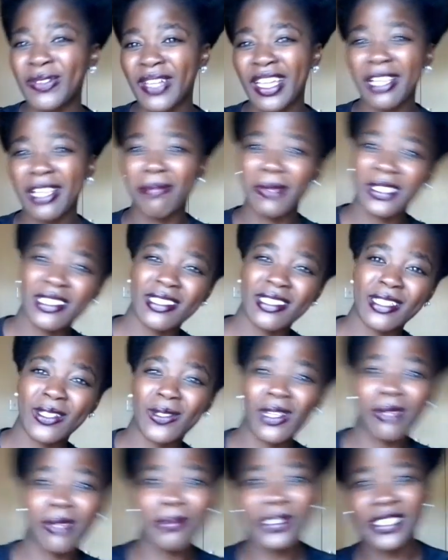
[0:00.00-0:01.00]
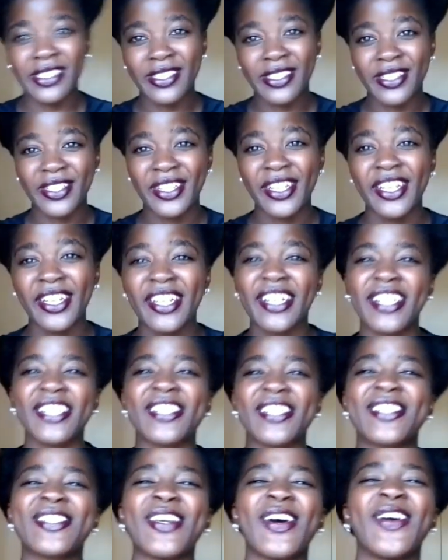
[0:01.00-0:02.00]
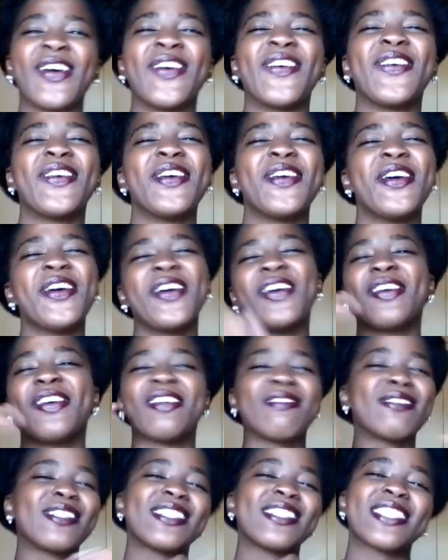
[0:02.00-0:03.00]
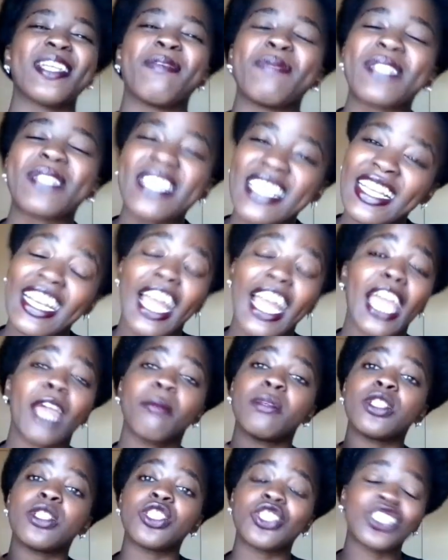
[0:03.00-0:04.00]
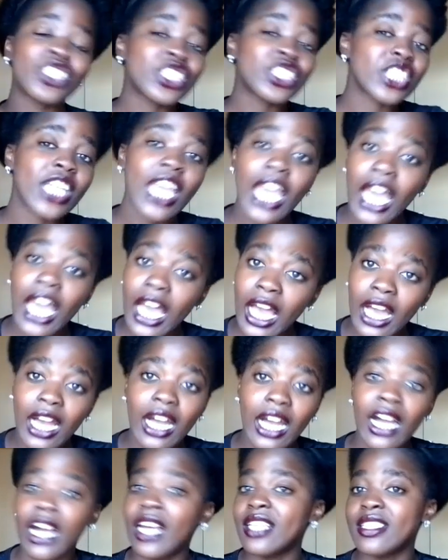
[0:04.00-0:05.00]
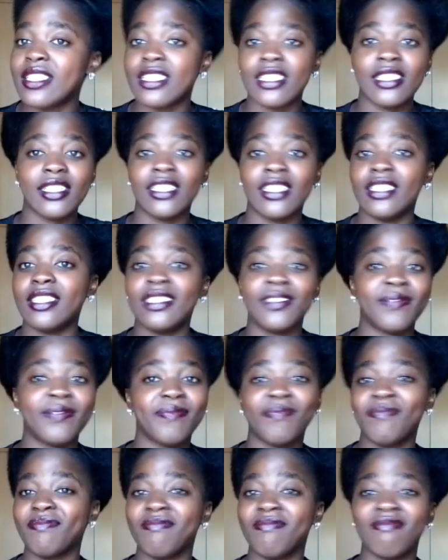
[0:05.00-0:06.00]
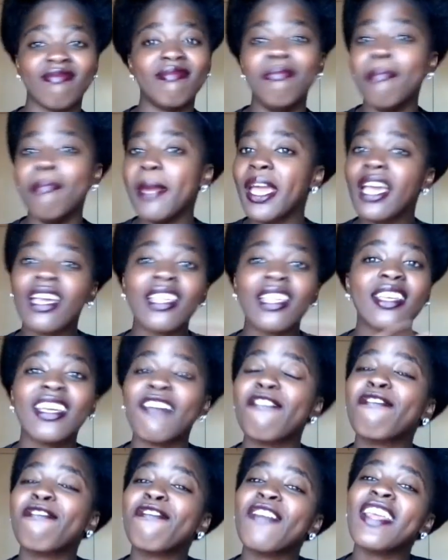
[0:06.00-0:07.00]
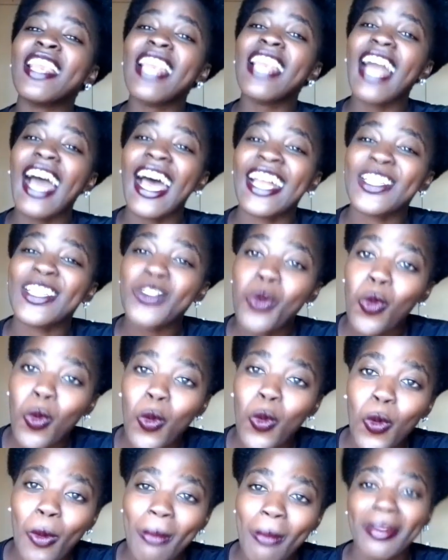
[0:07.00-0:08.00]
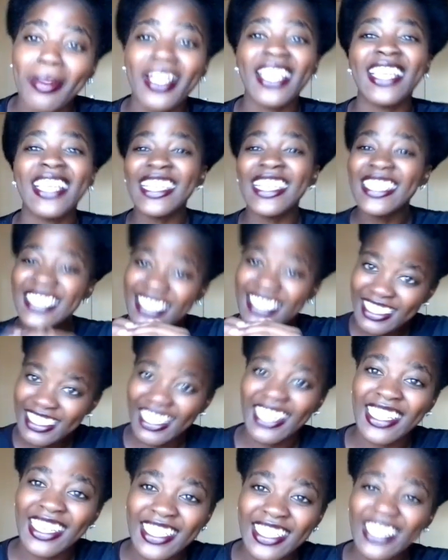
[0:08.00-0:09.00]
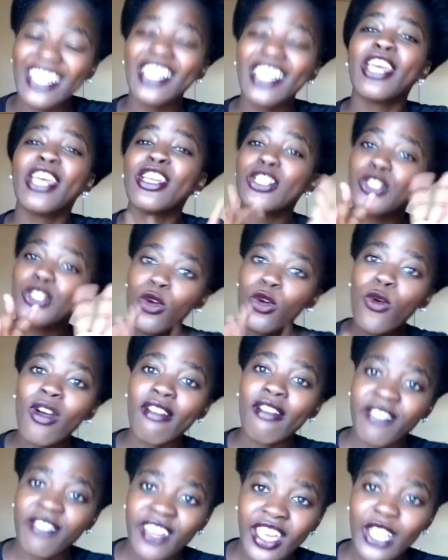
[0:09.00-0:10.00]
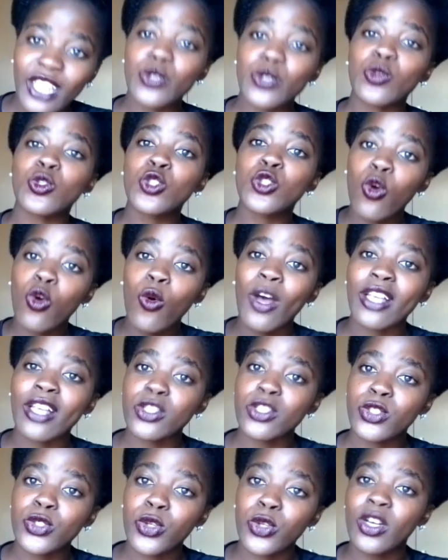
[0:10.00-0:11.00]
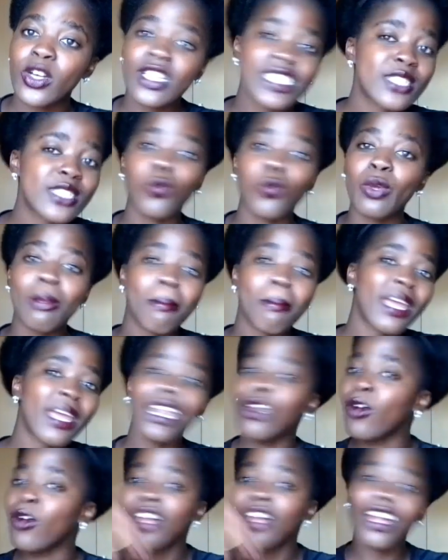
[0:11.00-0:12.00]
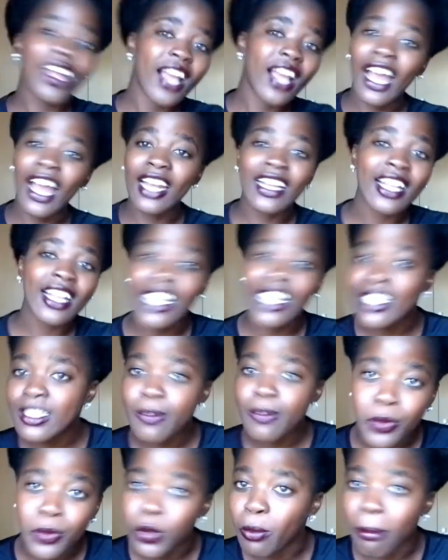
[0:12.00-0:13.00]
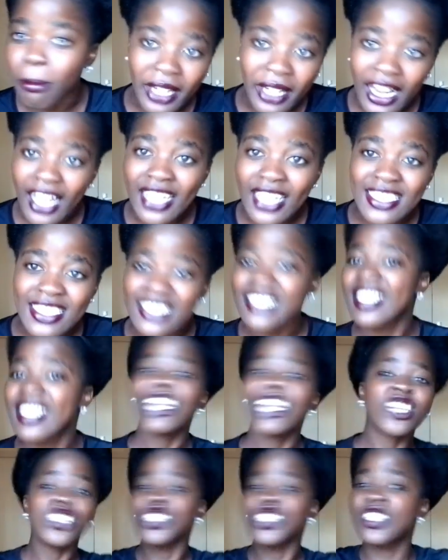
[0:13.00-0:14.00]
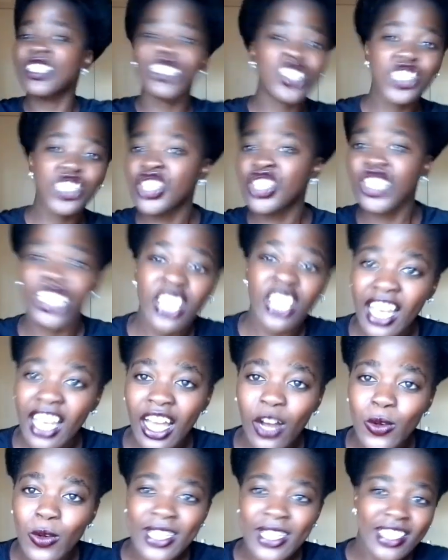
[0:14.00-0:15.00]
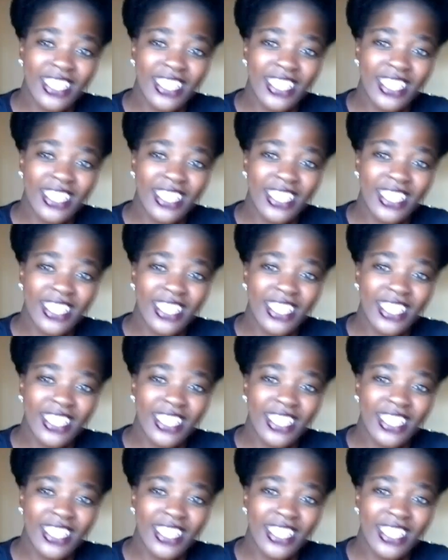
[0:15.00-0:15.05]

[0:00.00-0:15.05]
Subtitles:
help a sister to help a sister. So subscribe, share, as in make feel at home, literally. Toa viatu, toa socks, women, unclasp your bras, just chill out.